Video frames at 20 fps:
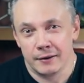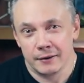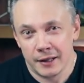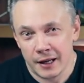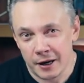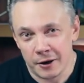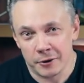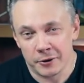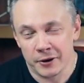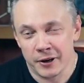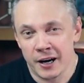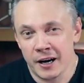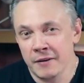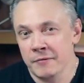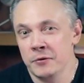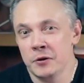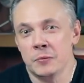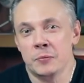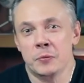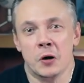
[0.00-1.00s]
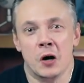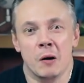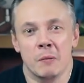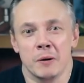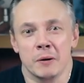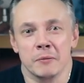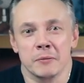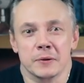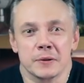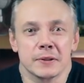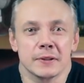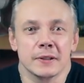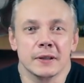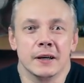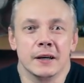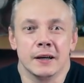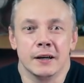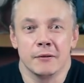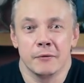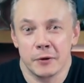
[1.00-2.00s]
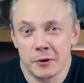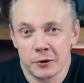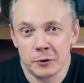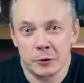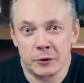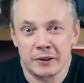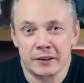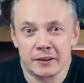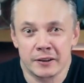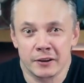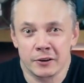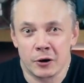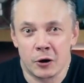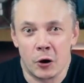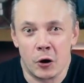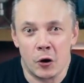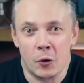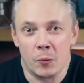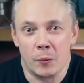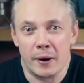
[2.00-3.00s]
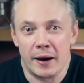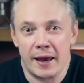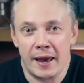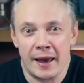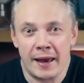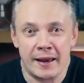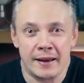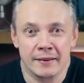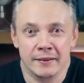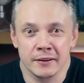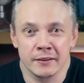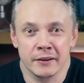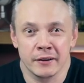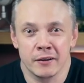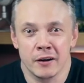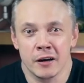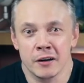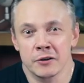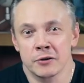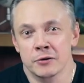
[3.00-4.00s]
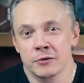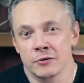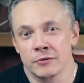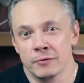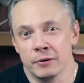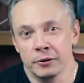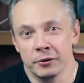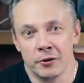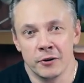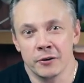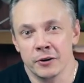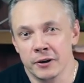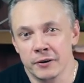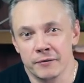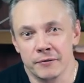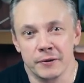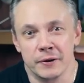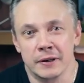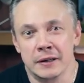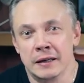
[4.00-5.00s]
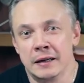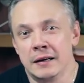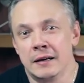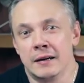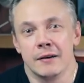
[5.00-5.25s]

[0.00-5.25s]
Now, there are a few problems uh, with doing it at home, and in regards to photography,